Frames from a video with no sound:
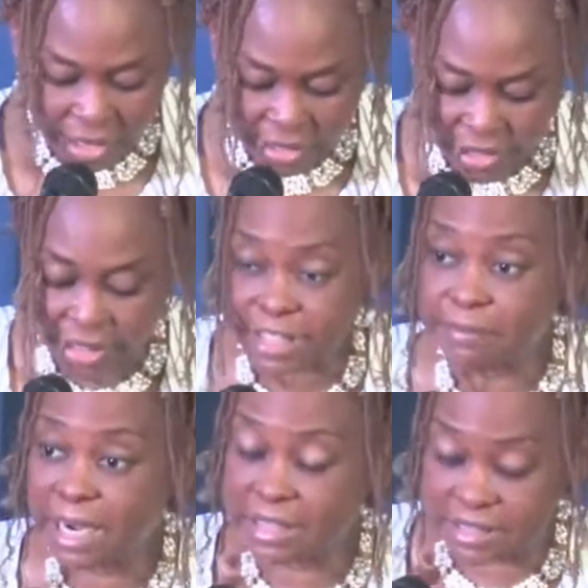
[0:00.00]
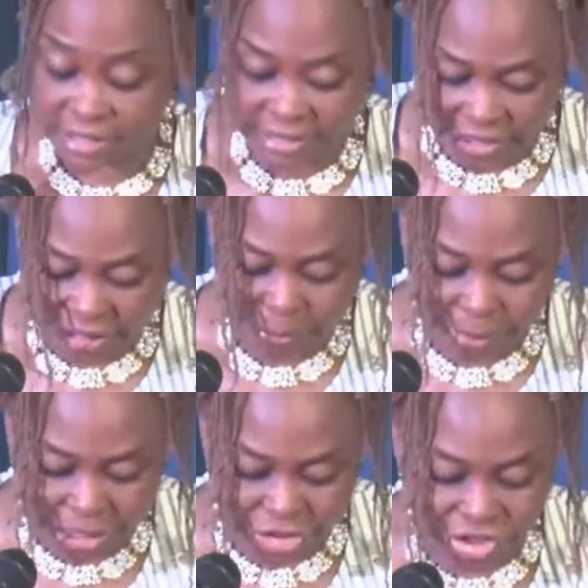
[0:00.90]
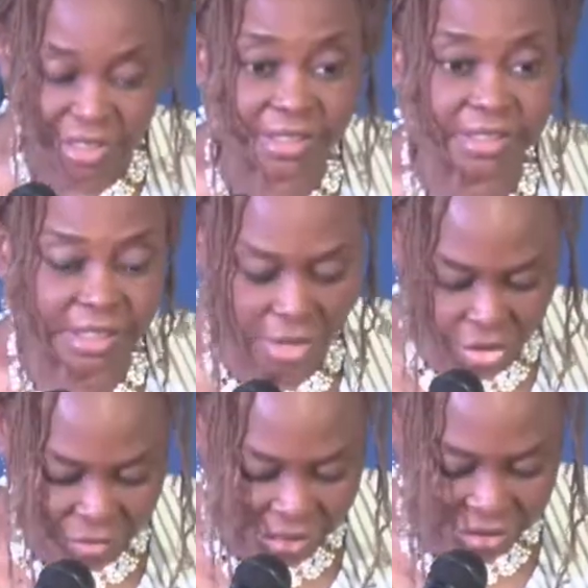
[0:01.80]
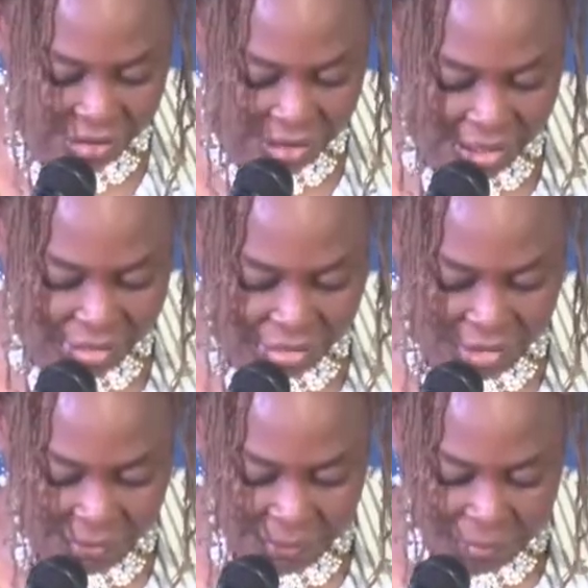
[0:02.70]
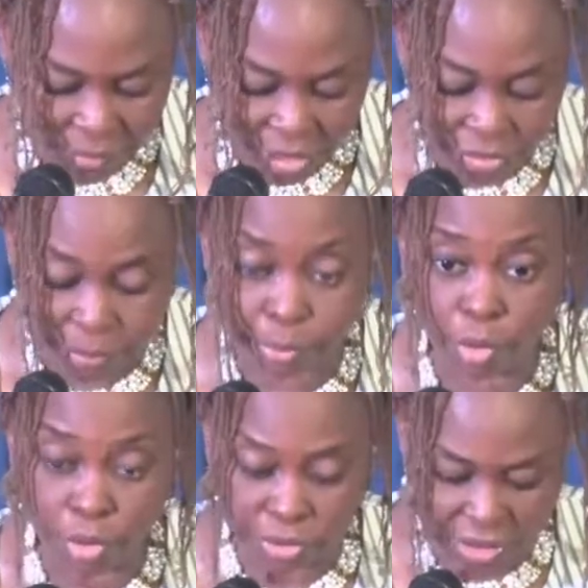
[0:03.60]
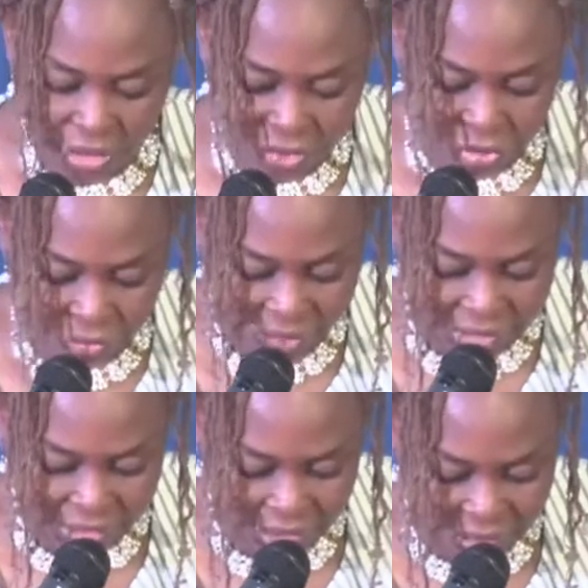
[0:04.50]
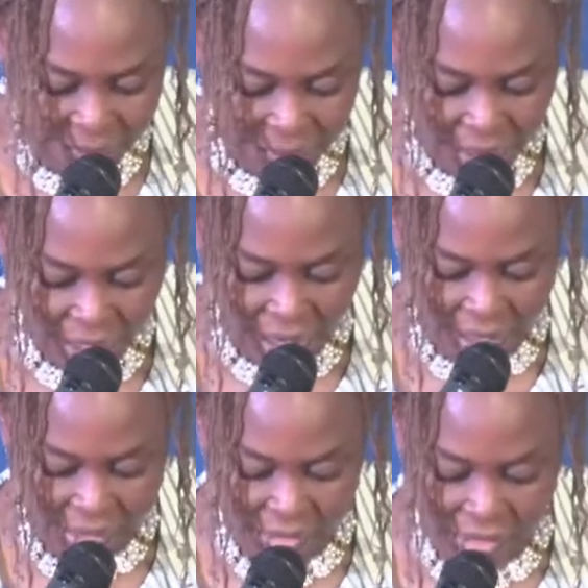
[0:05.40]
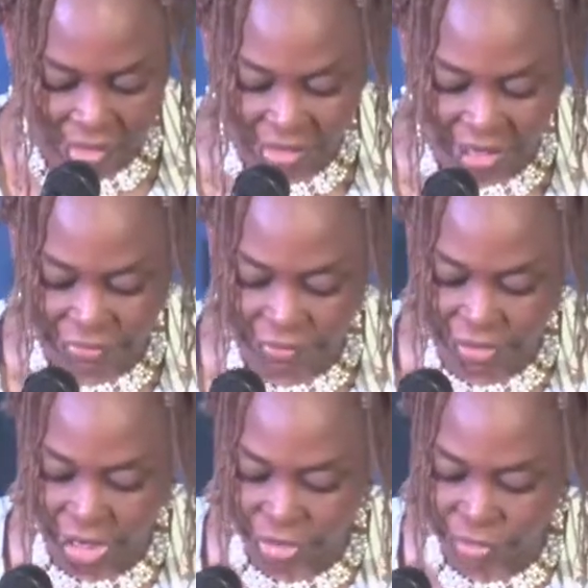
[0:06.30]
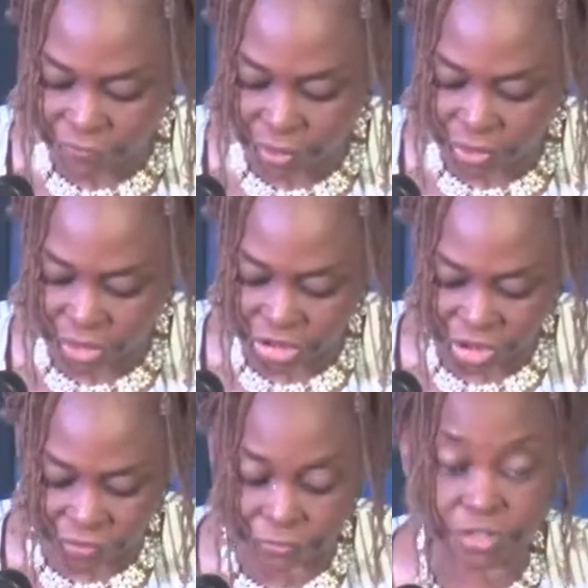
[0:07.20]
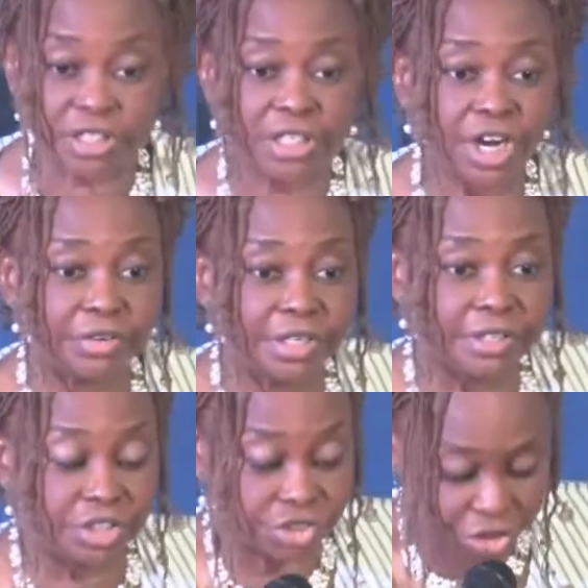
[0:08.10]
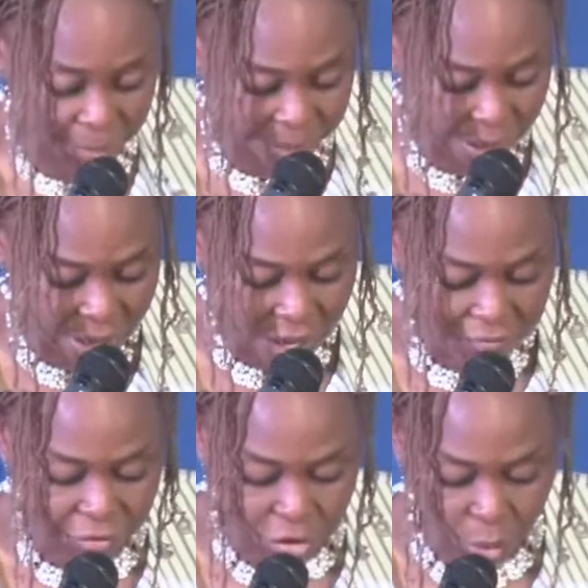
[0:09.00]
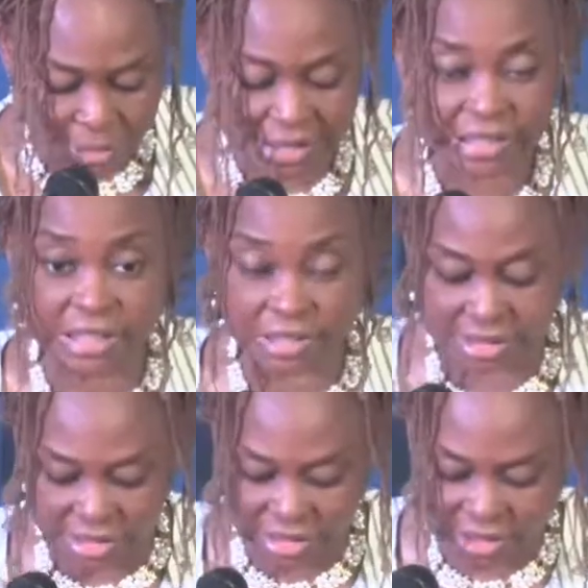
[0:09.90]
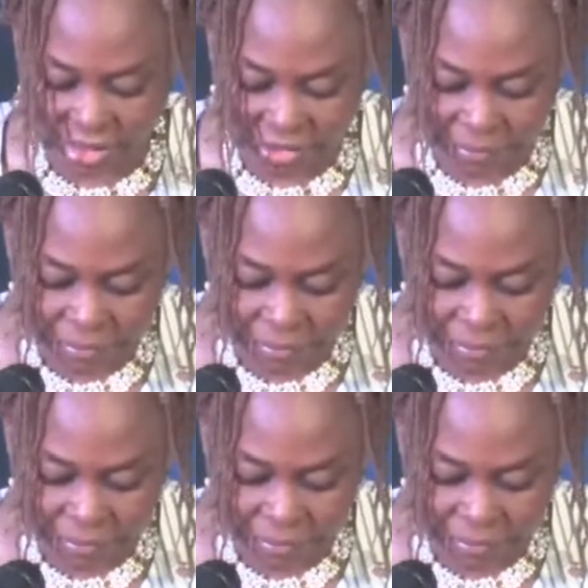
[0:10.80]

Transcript: it is my distinct pleasure to congratulate the board, director, and staff of the Yar'Adua Foundation for steering this ship for 20 good years.